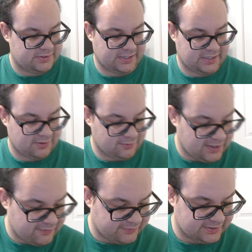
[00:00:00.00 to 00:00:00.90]
They can kill
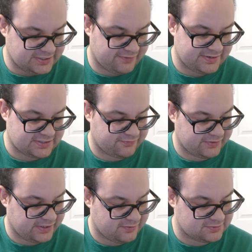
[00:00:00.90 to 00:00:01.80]
life. Instead of asking
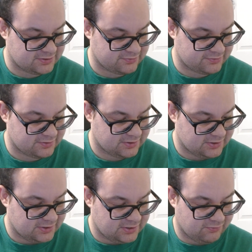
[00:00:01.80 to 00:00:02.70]
for the heroes, Luthor
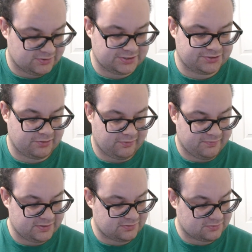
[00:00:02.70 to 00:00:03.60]
wants to destroy it
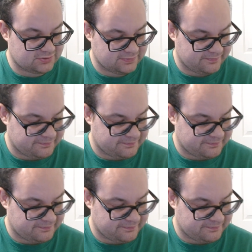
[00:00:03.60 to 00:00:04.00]
with missiles.